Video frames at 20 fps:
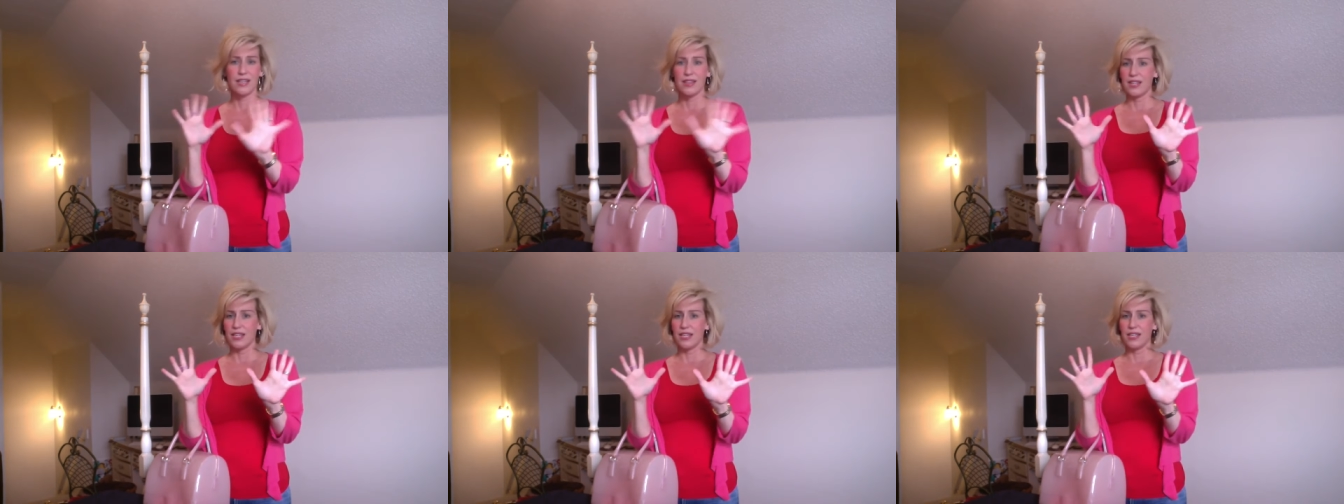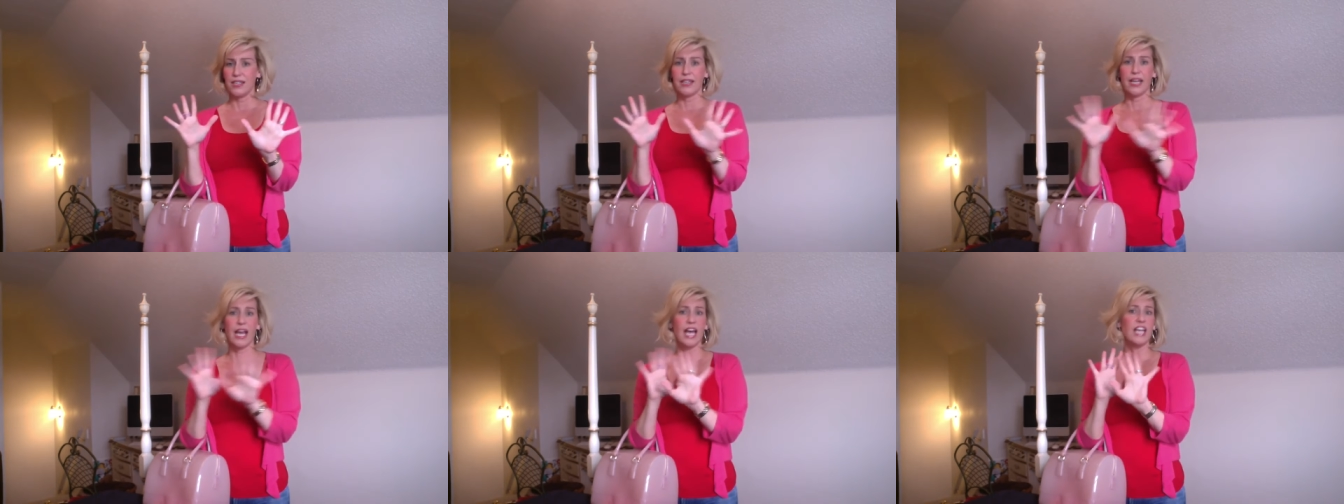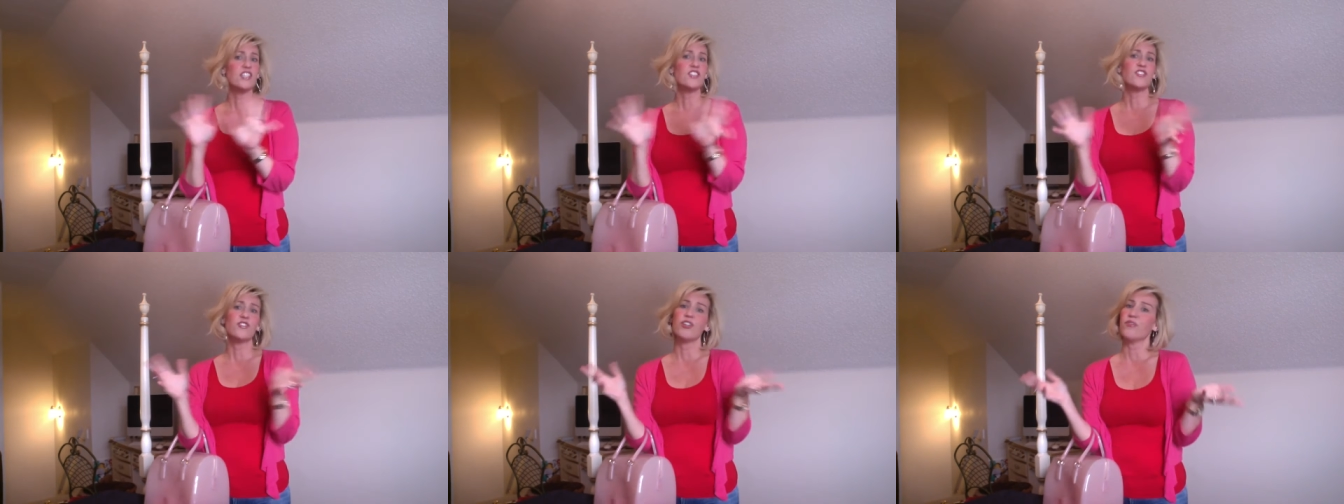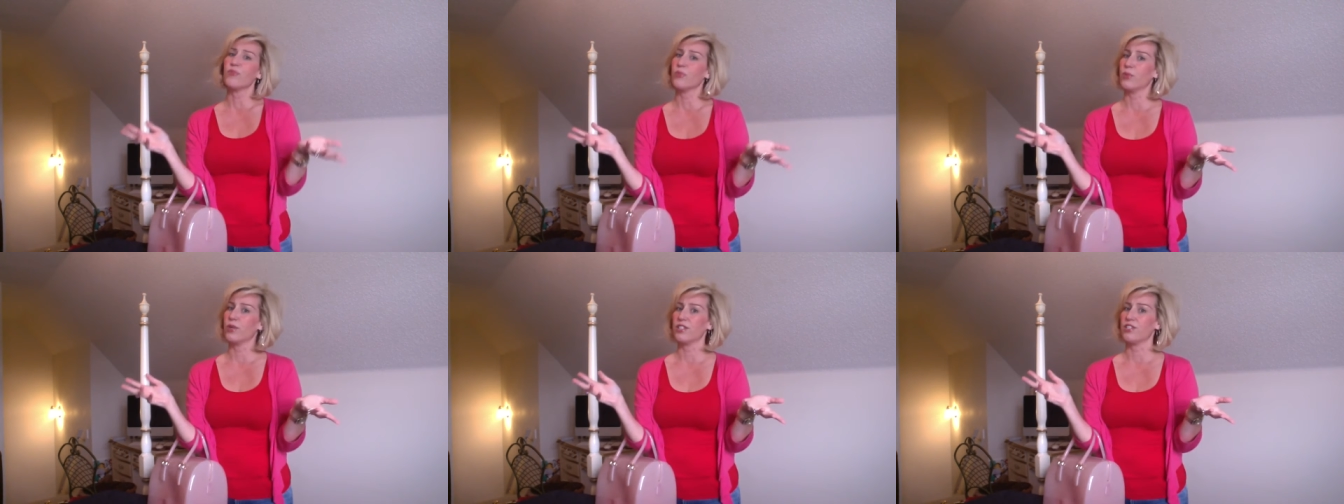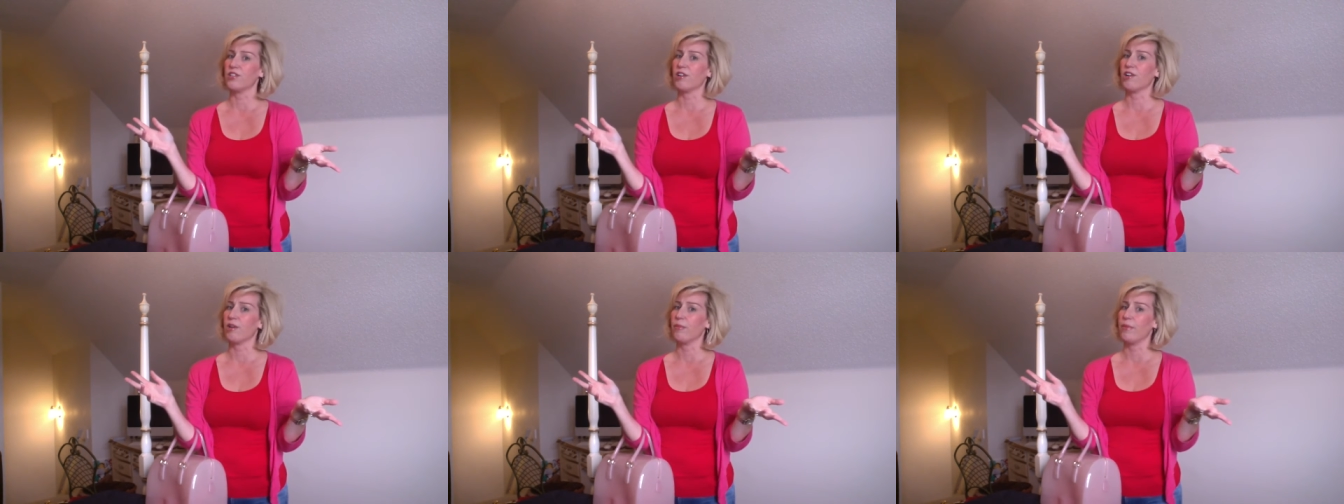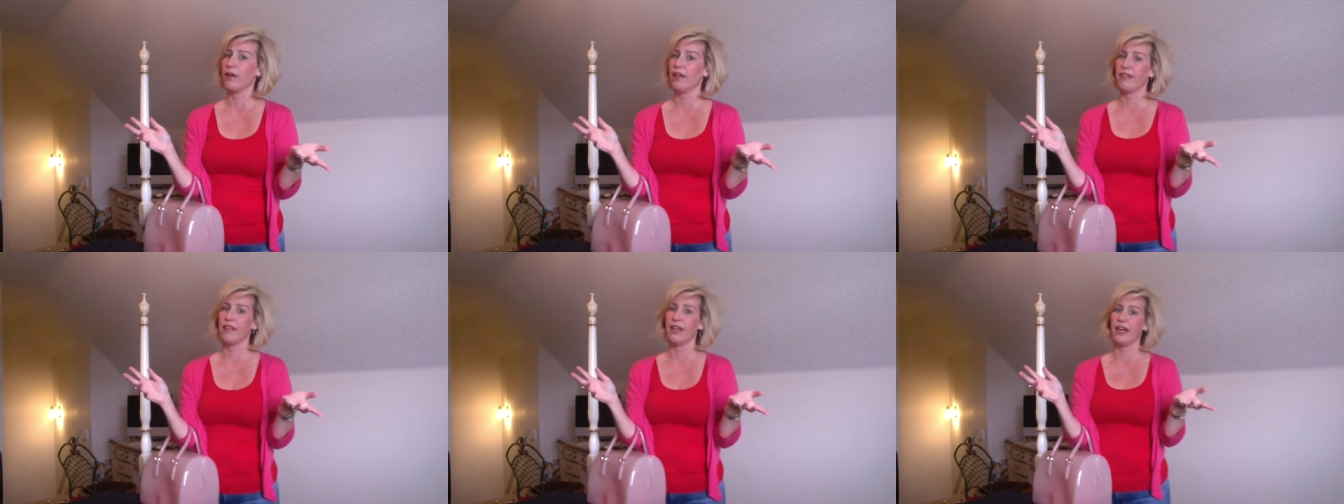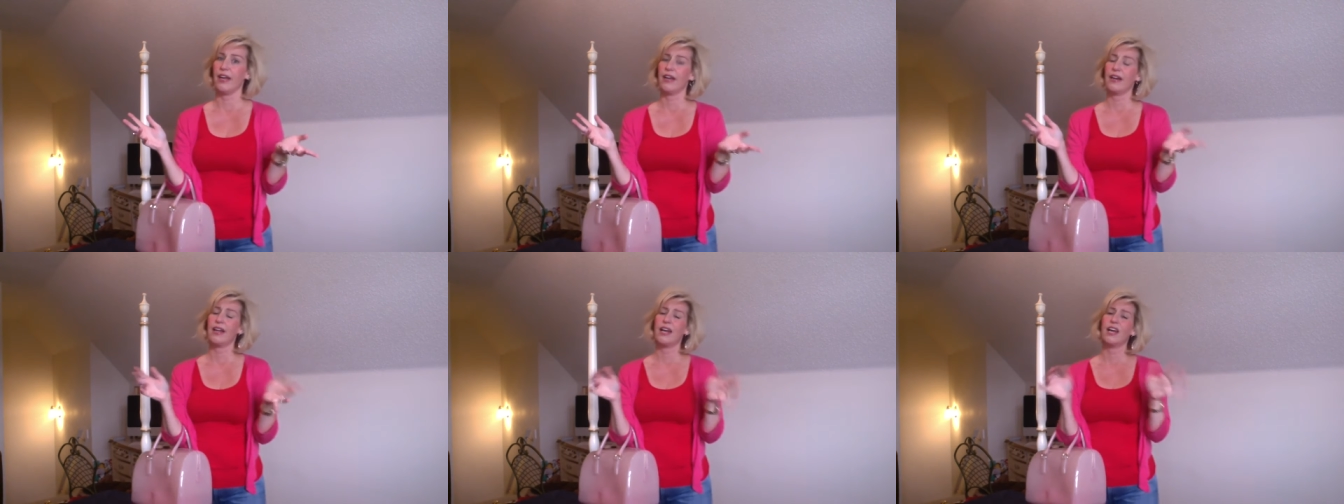of thing. I just don't even want to talk about
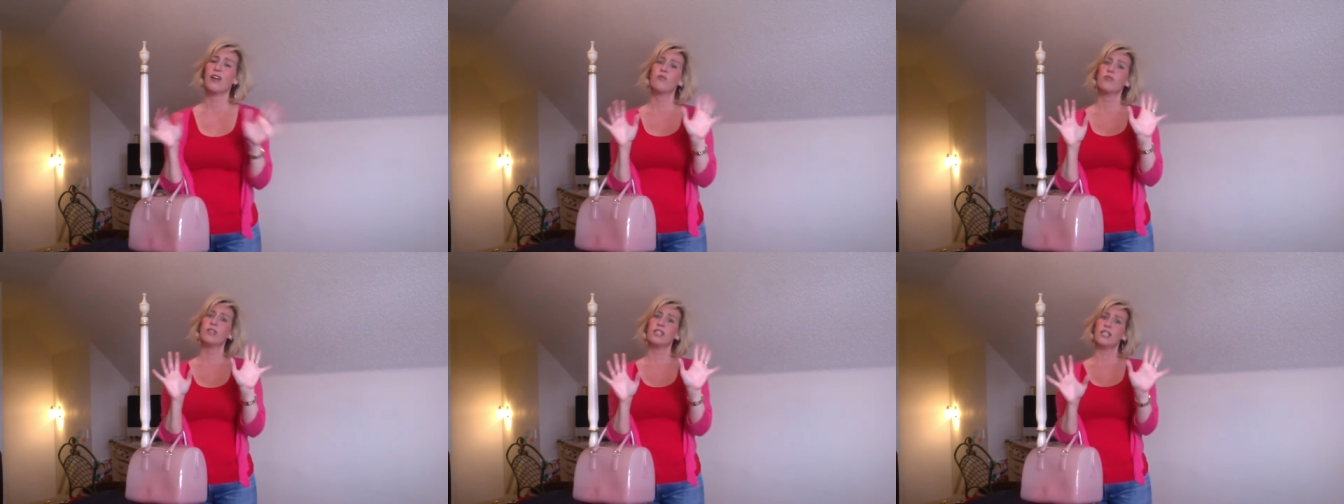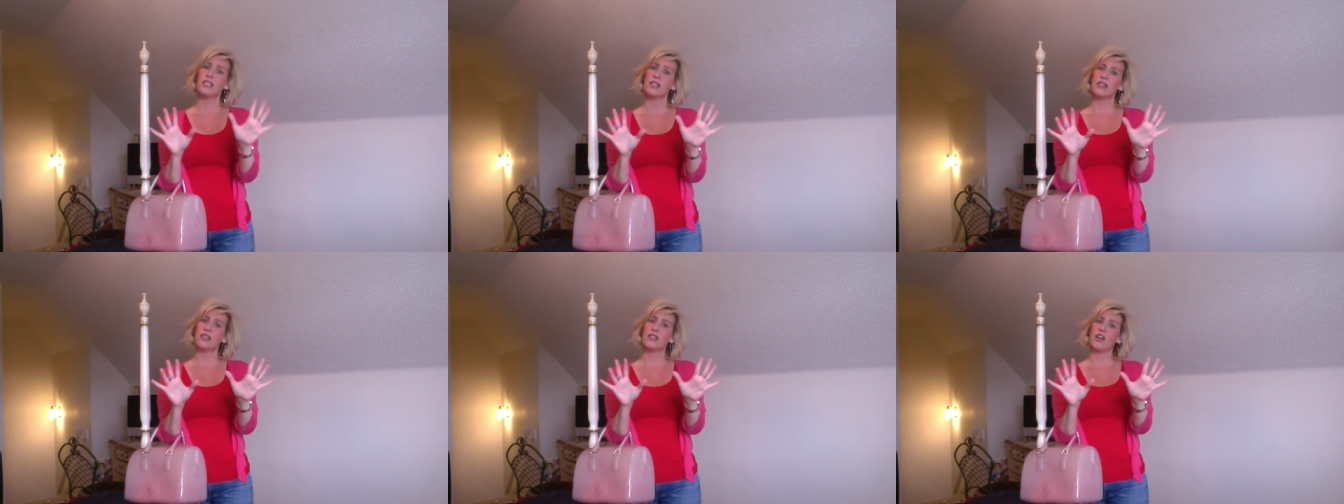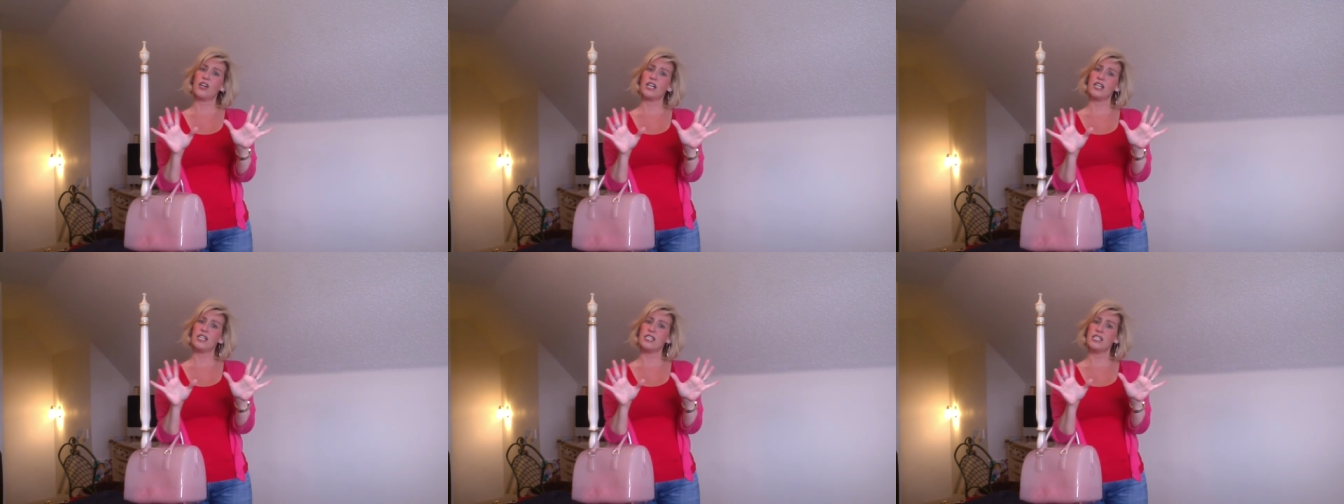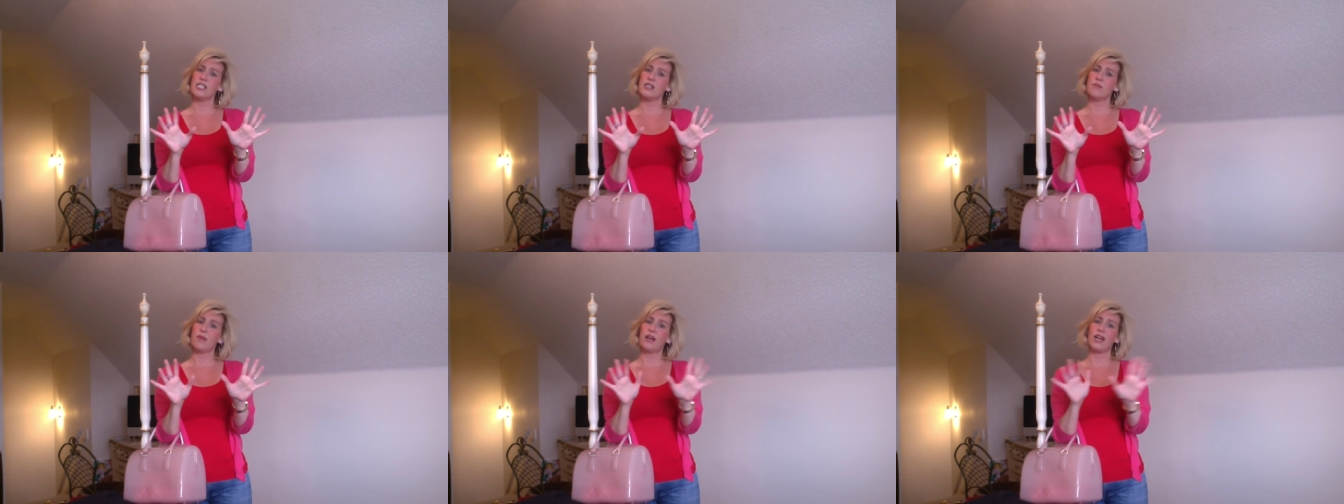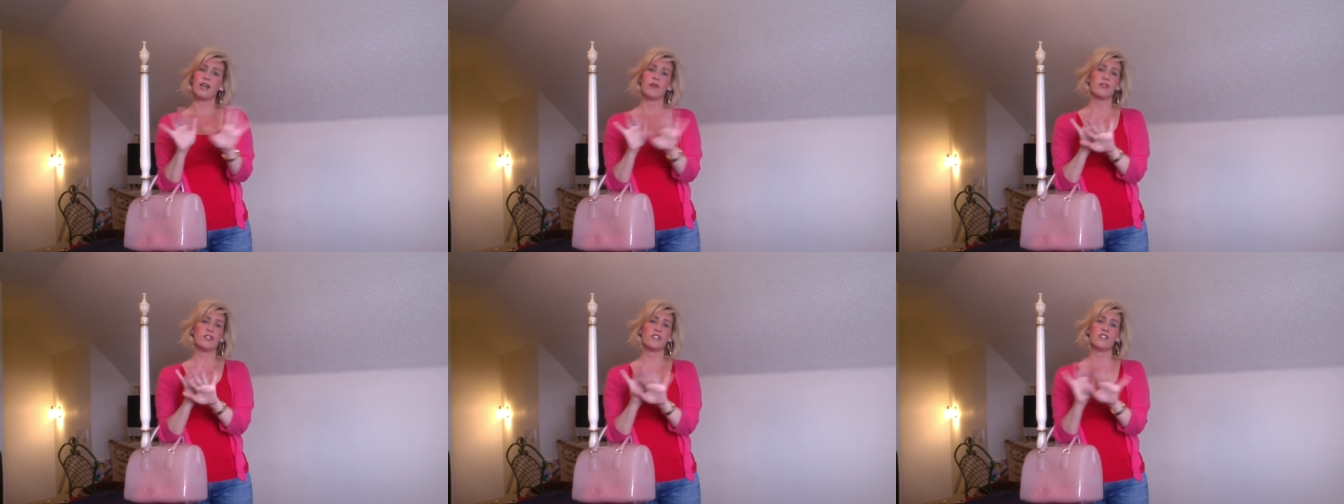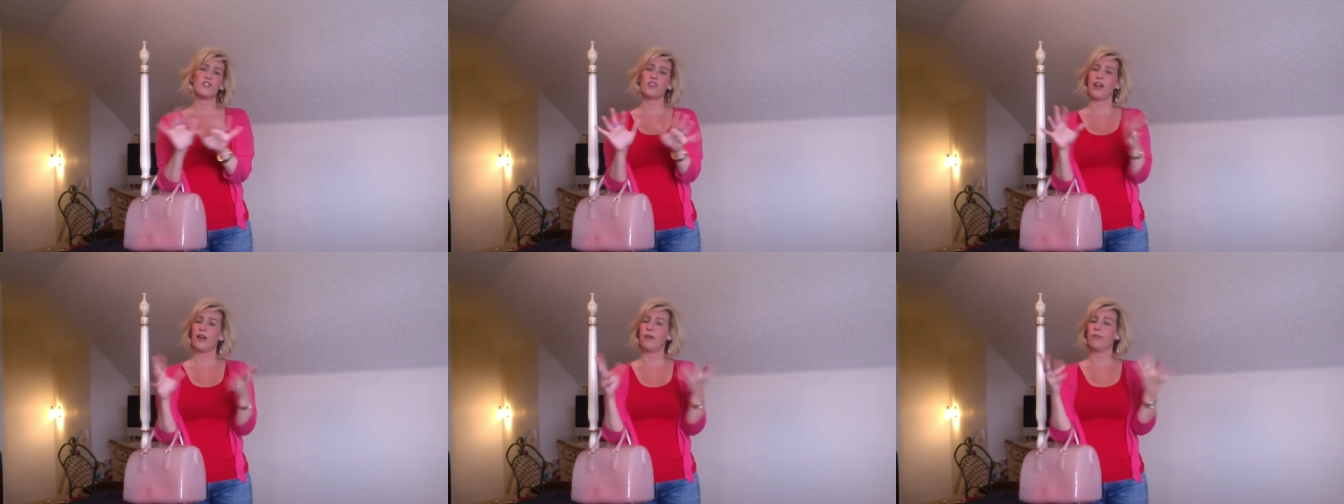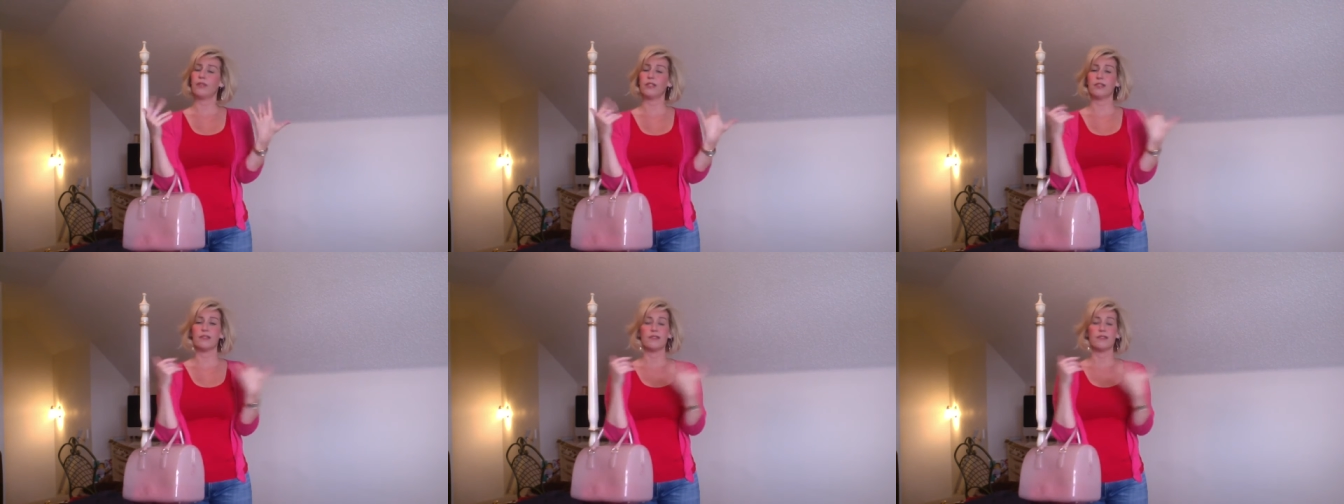that. I really thought I needed a bag with a strap, but